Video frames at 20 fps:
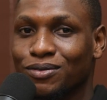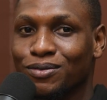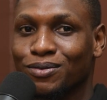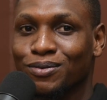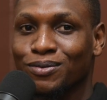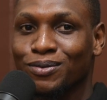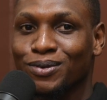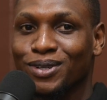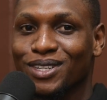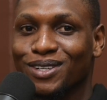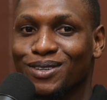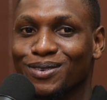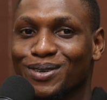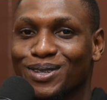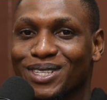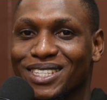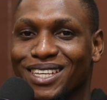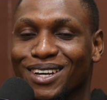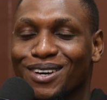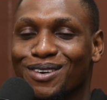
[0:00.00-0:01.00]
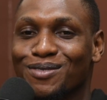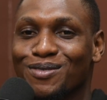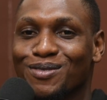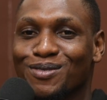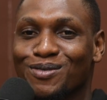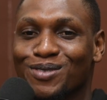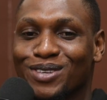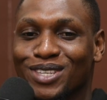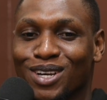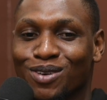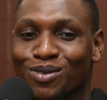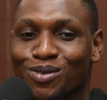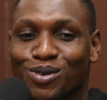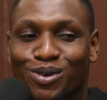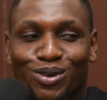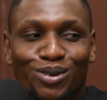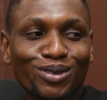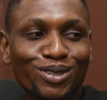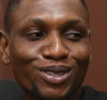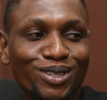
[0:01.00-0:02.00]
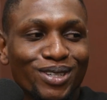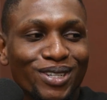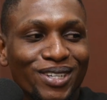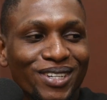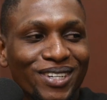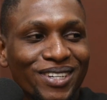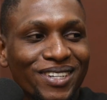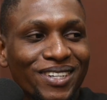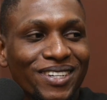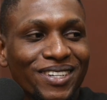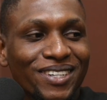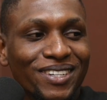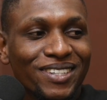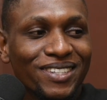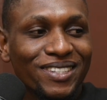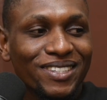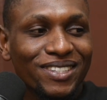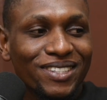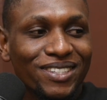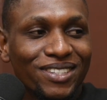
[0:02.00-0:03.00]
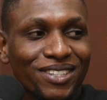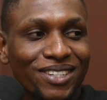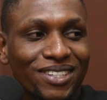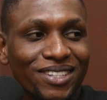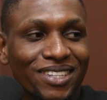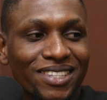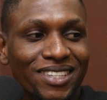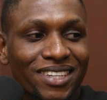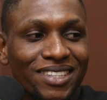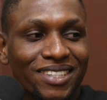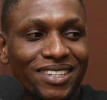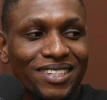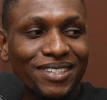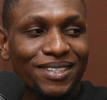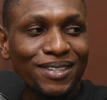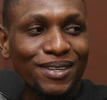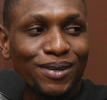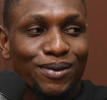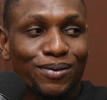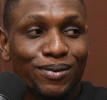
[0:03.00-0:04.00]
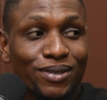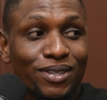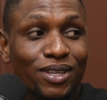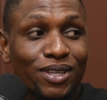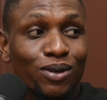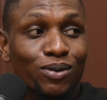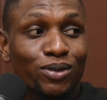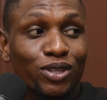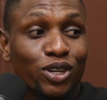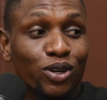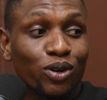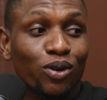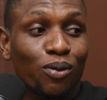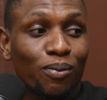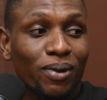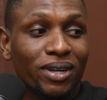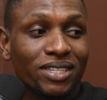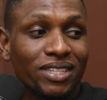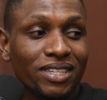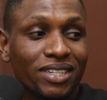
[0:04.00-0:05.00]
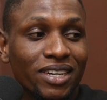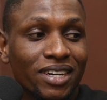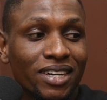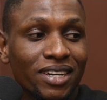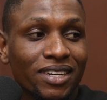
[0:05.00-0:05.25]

We sell crude. Do you understand? We sell the raw material.